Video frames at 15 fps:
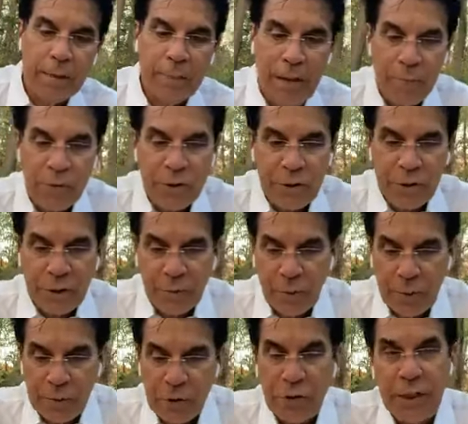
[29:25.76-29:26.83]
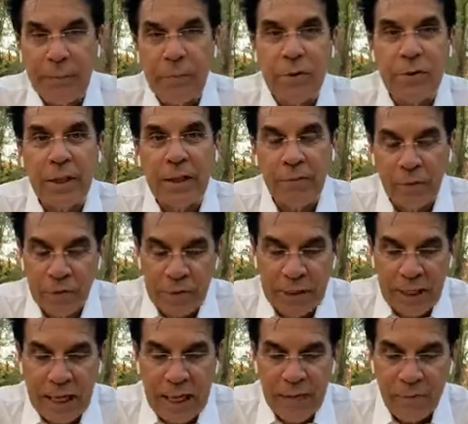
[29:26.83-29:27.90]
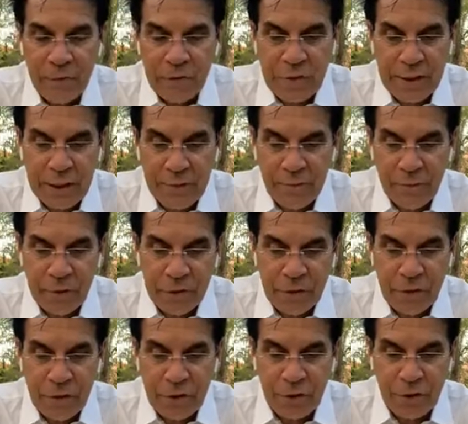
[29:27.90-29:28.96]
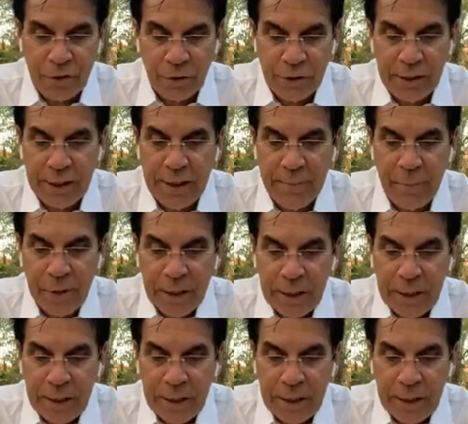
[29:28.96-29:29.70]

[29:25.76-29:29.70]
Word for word: The Bible says here in Romans chapter 10, verse 9, verse 10, and verse 13,